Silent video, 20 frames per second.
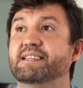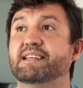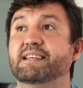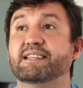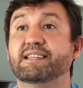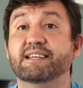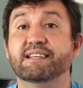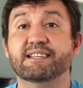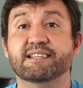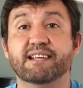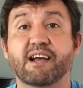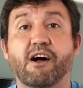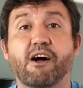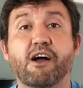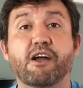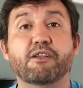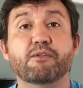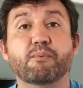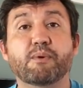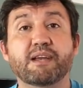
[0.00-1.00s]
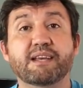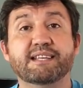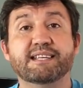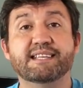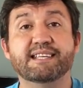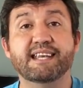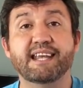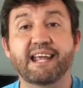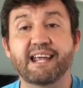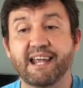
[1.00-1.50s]
the design we
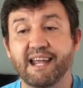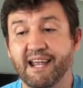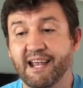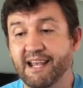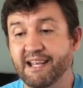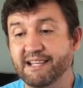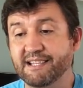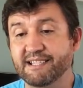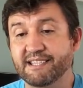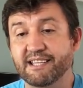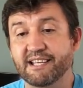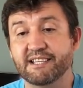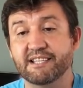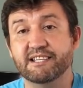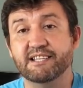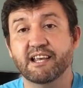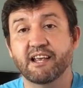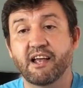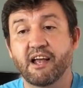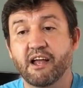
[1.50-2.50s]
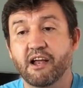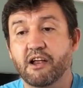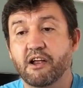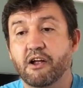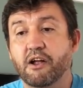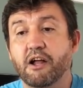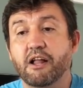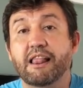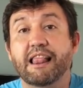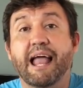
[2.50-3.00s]
see is this
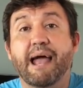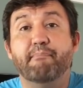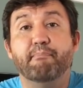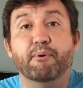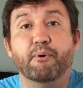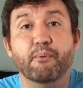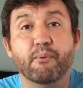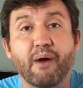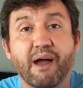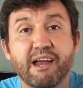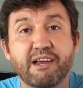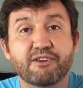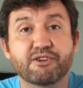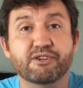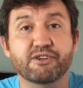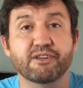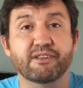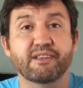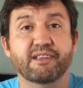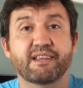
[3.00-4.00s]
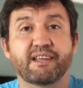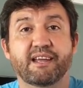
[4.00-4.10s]
collaboration,